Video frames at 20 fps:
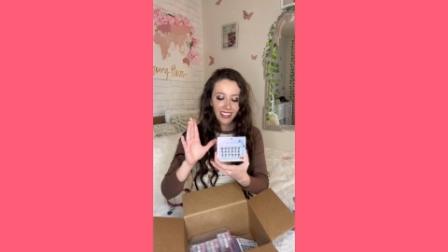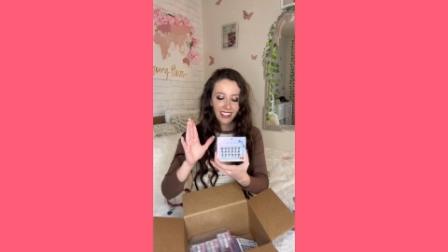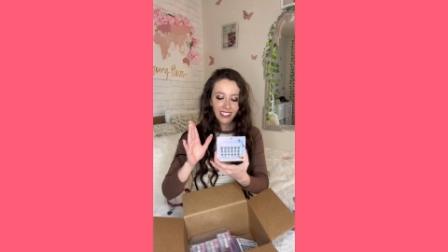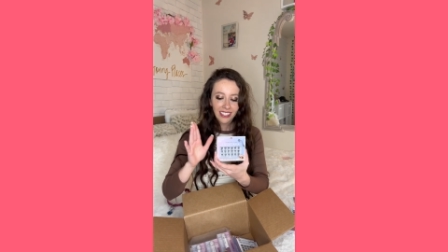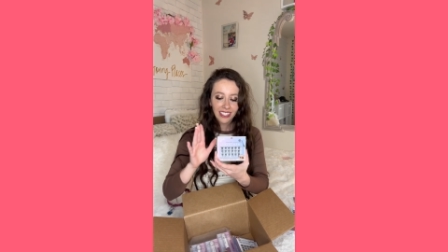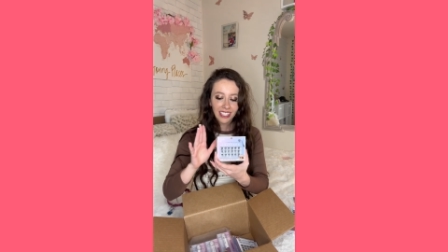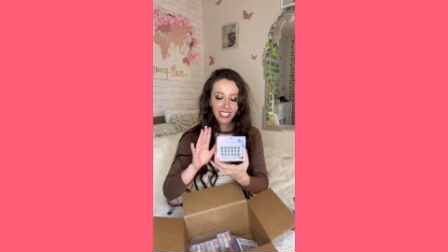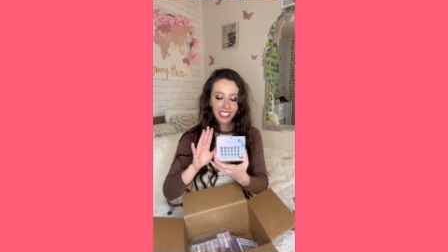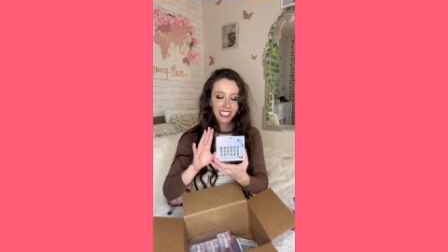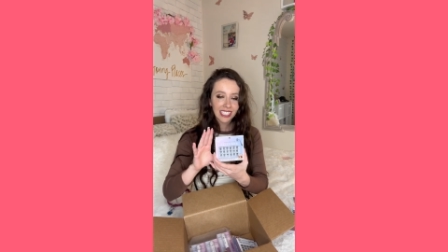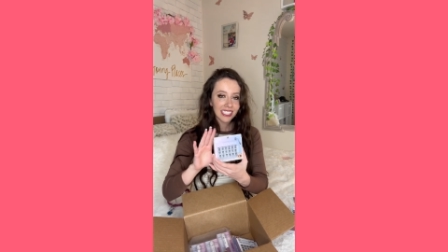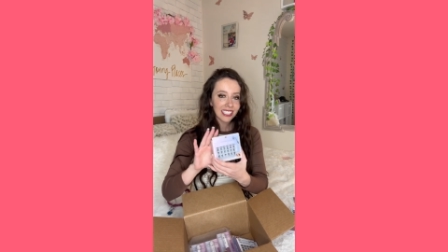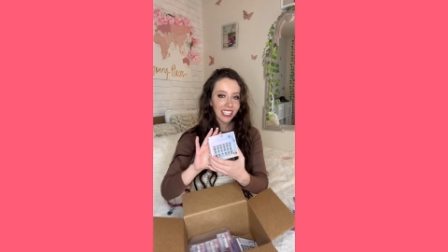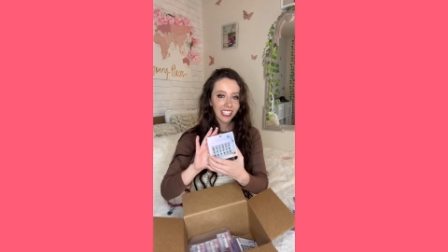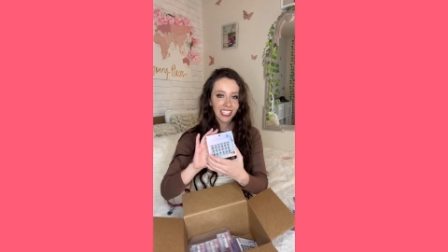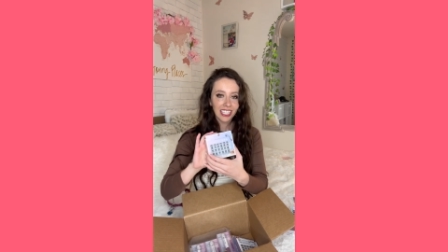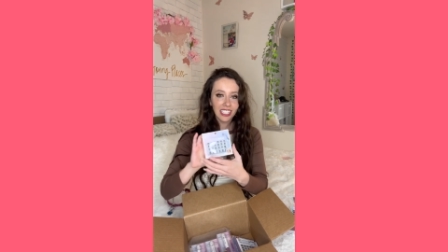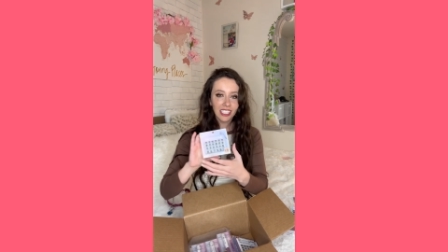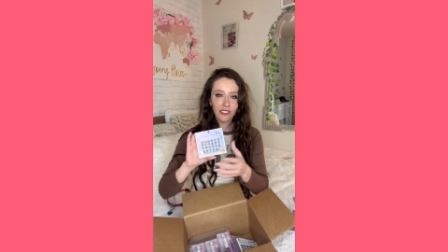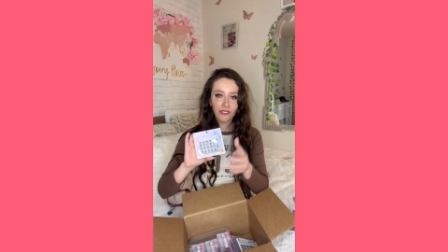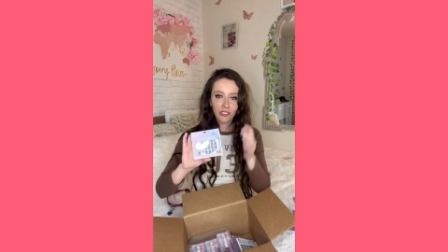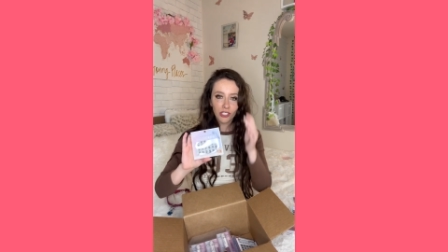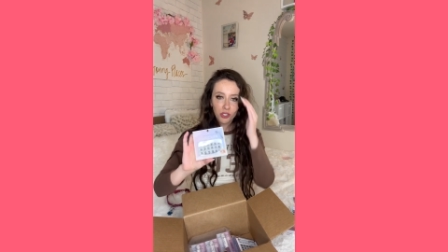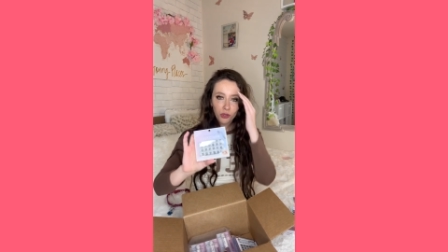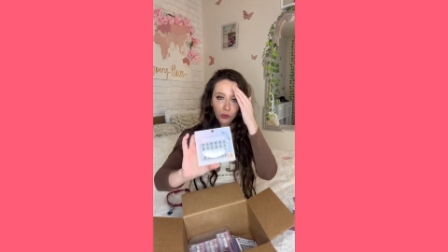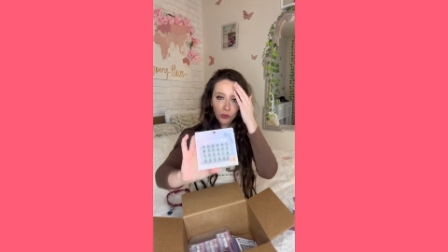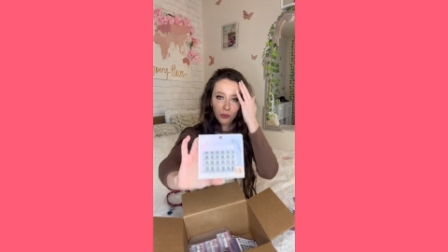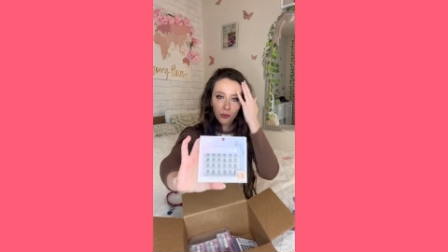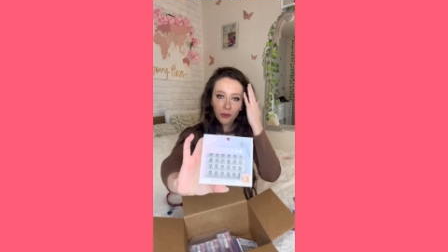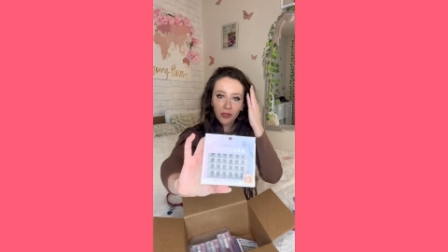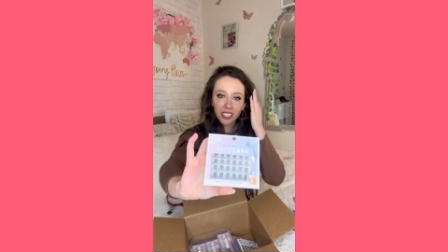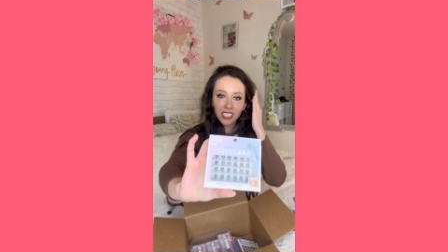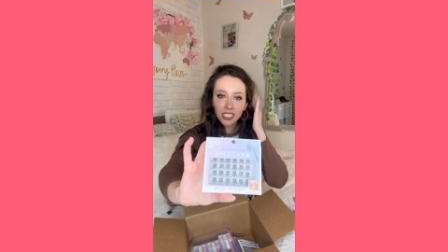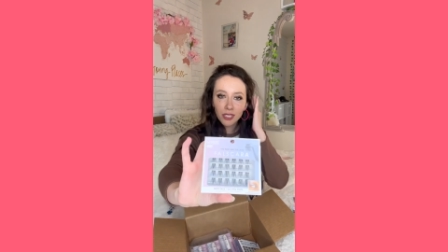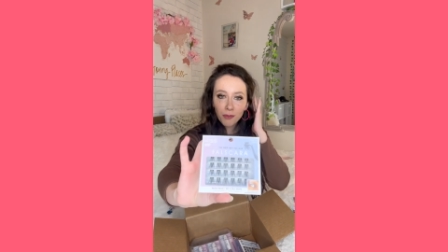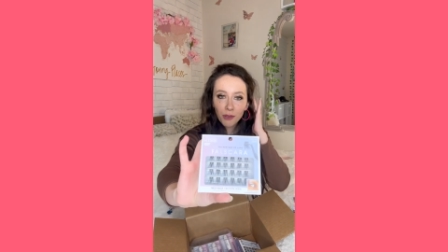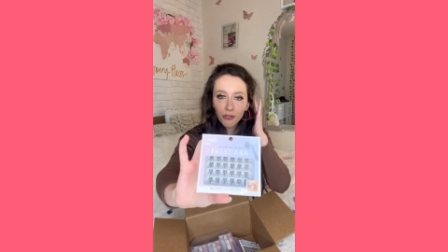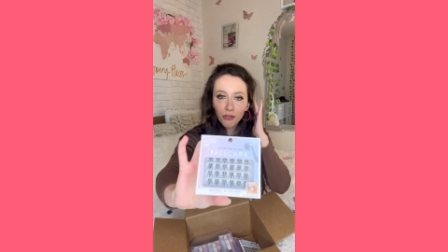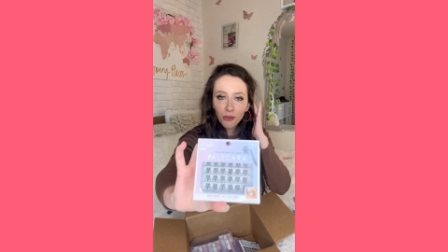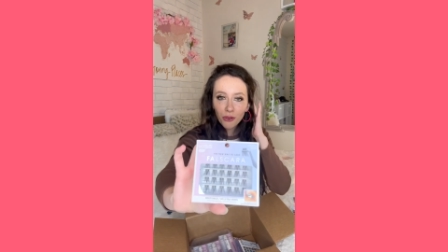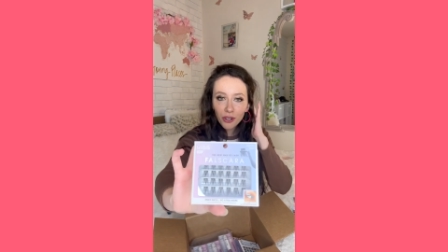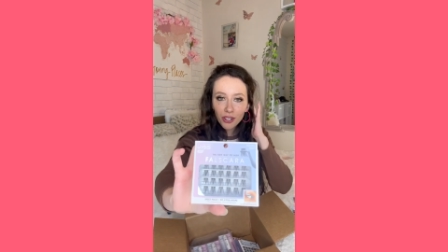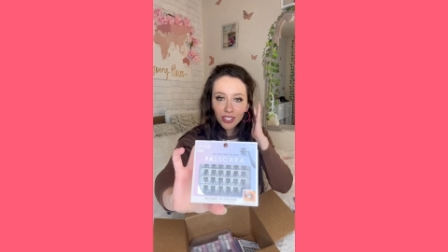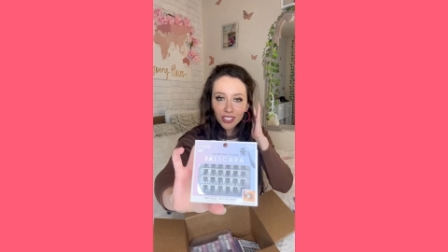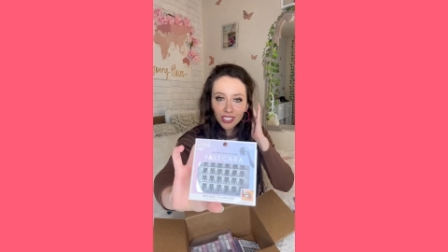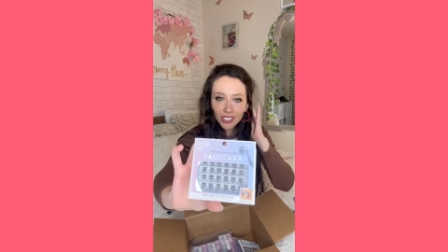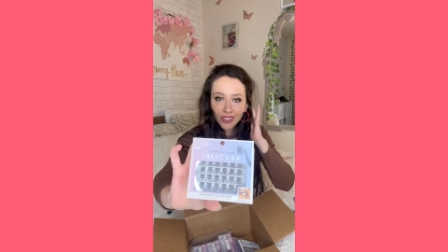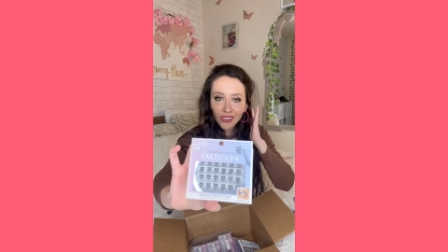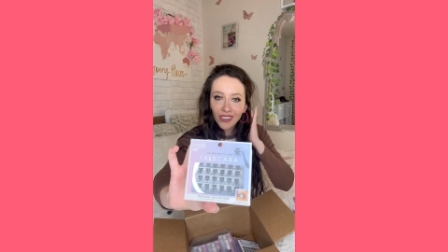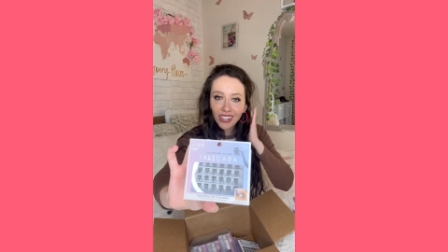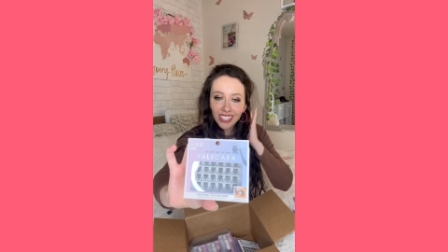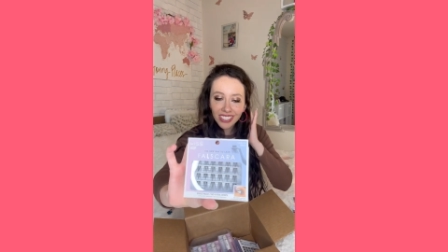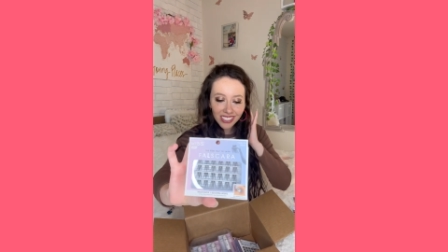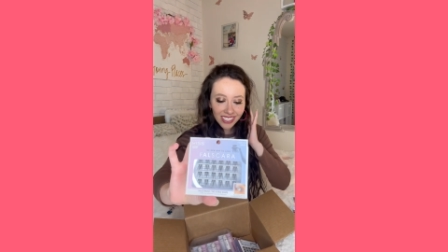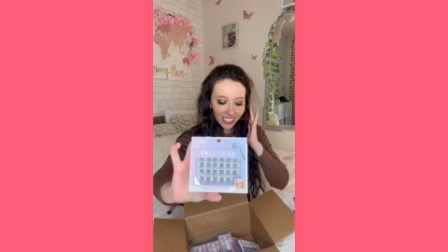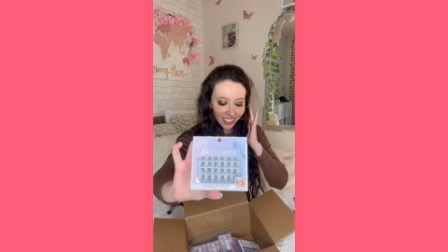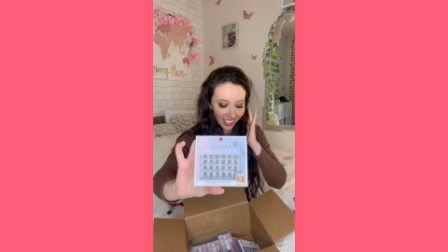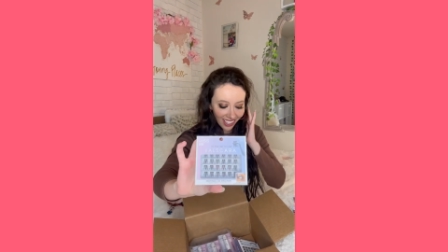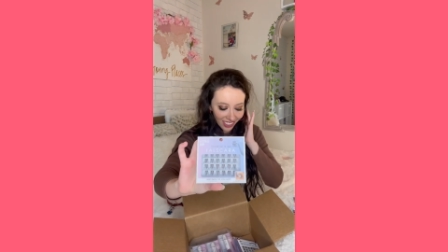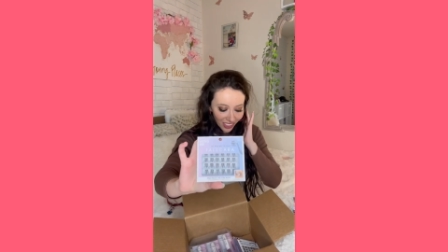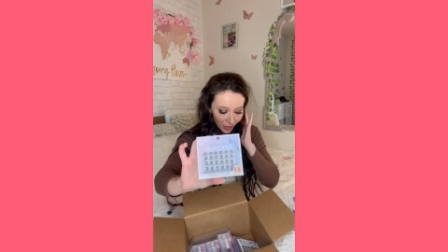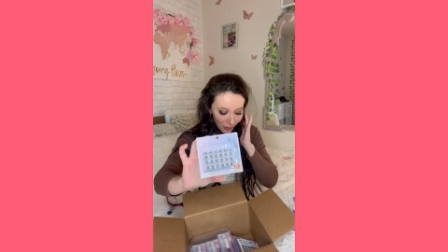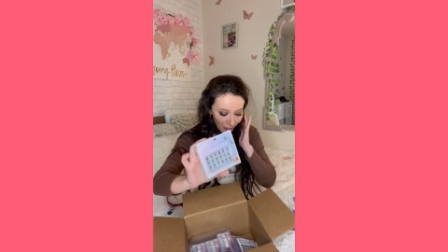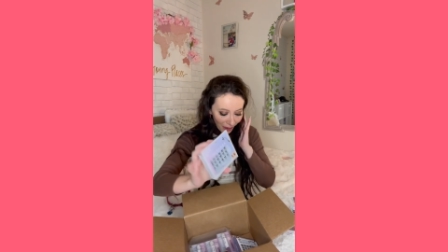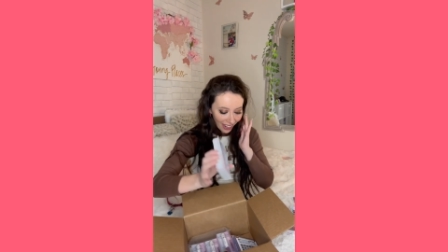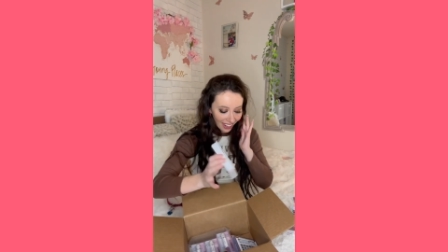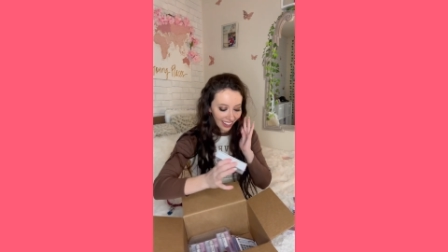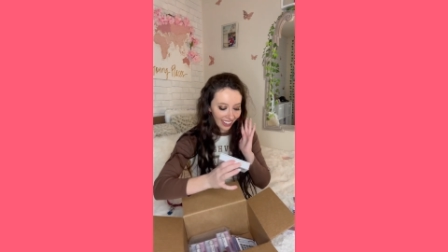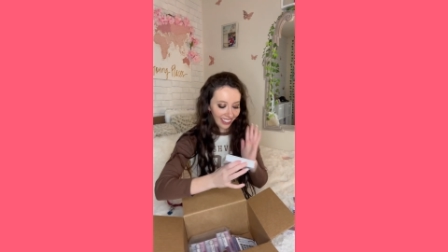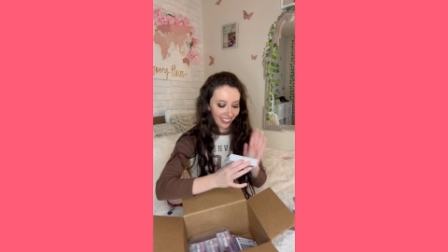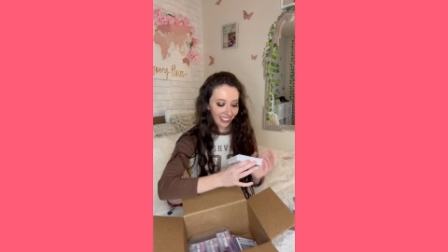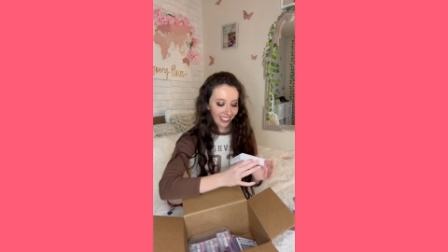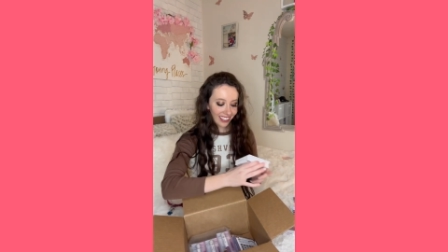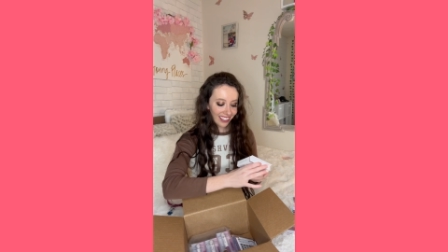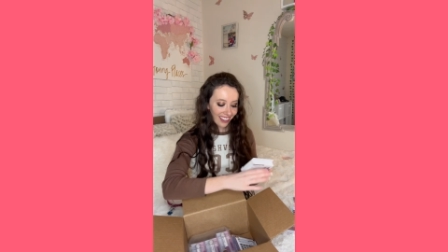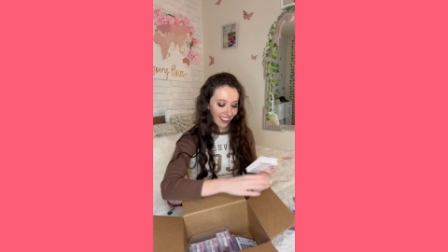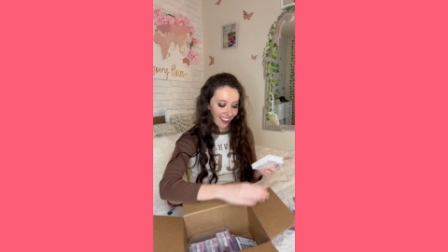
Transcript: these like individual ones before. So here's another pack.